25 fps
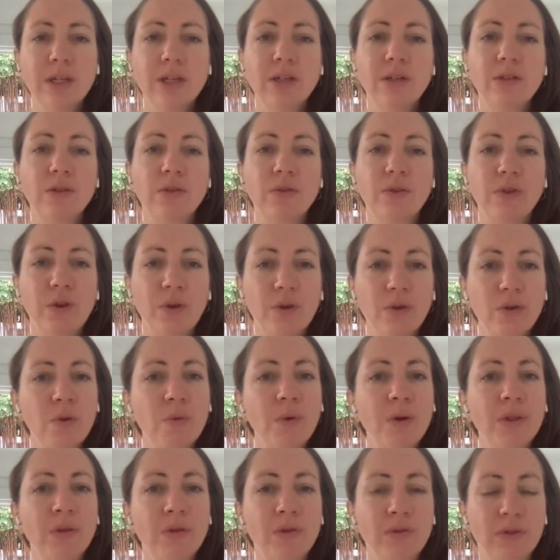So if you don't know
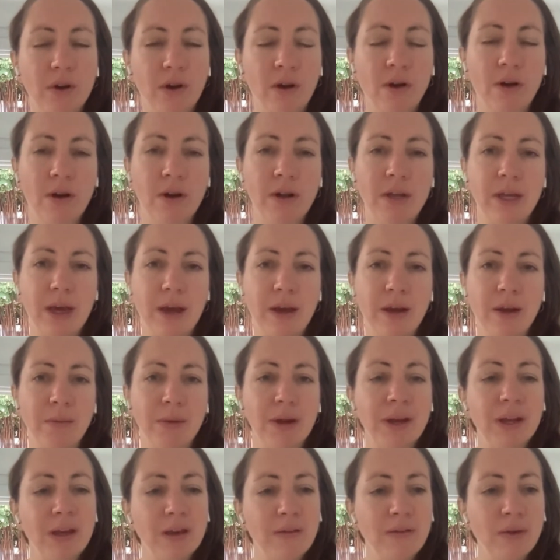what those are yet, I'm
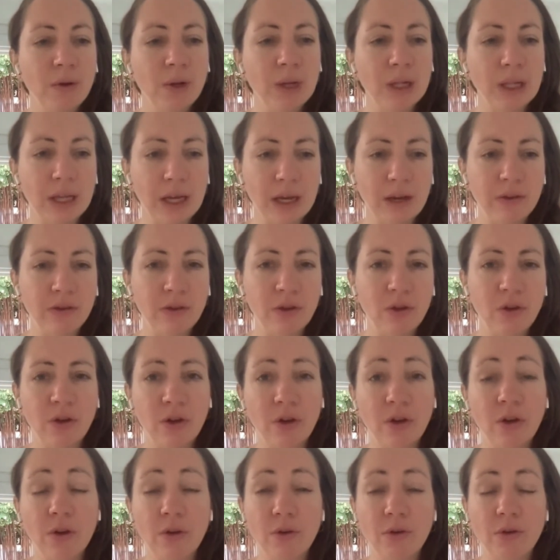going to give you a link so you
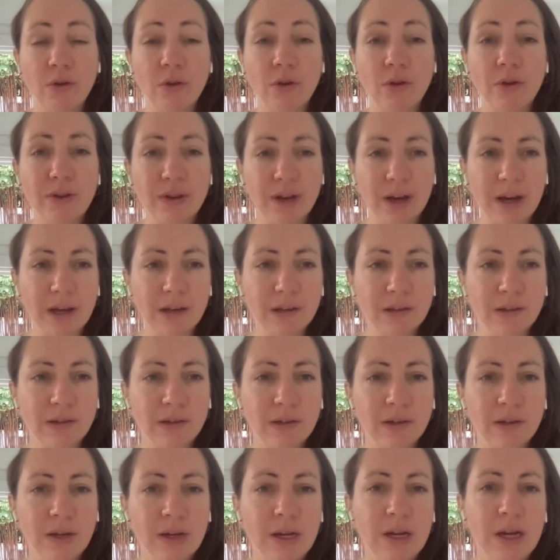can go do your
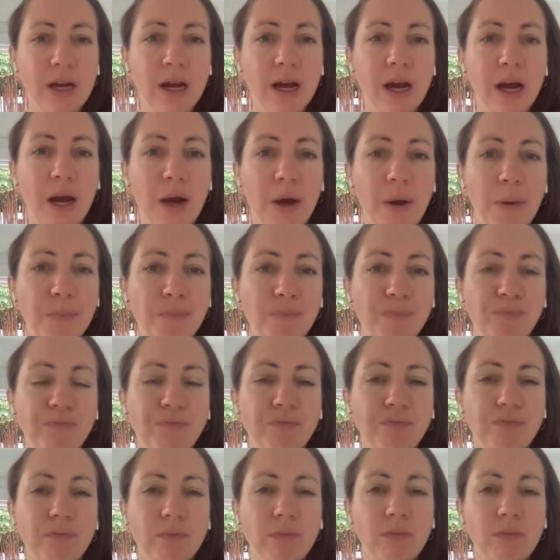test. Um,